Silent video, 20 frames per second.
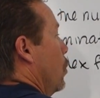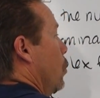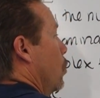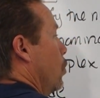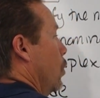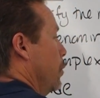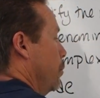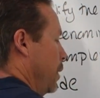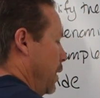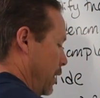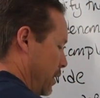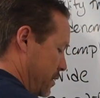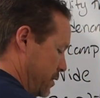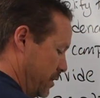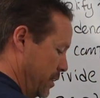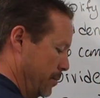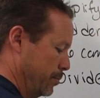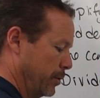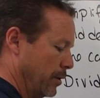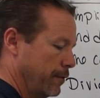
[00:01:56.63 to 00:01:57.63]
would be to
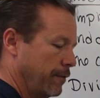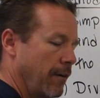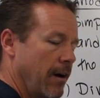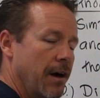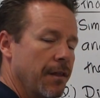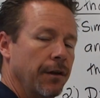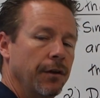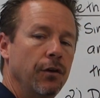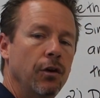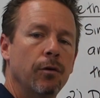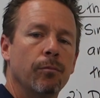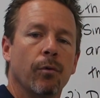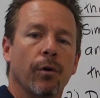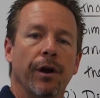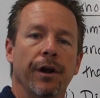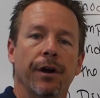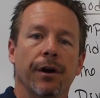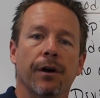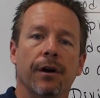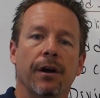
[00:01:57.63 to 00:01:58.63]
simplify the
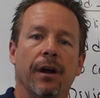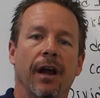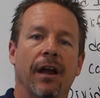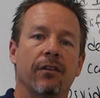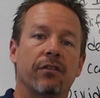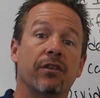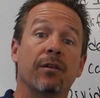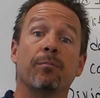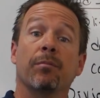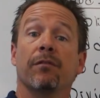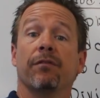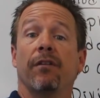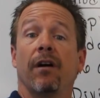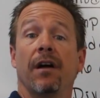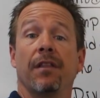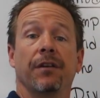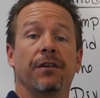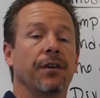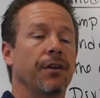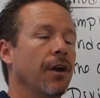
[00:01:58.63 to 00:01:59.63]
numerator and simplify
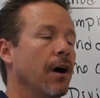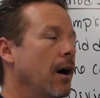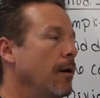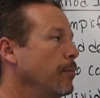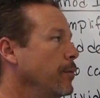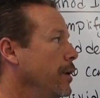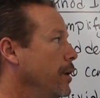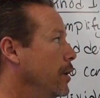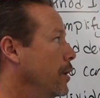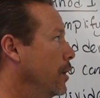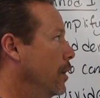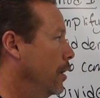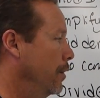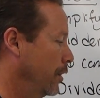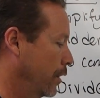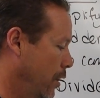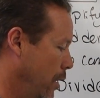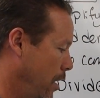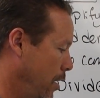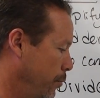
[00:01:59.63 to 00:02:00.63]
the denominator of the
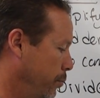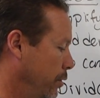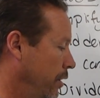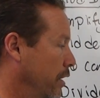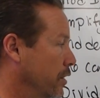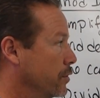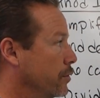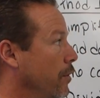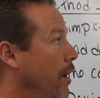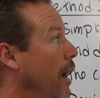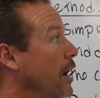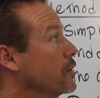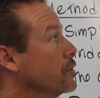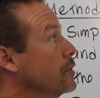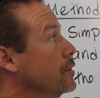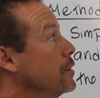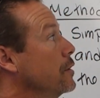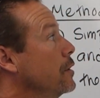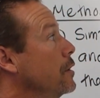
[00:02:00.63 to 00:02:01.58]
complex fraction.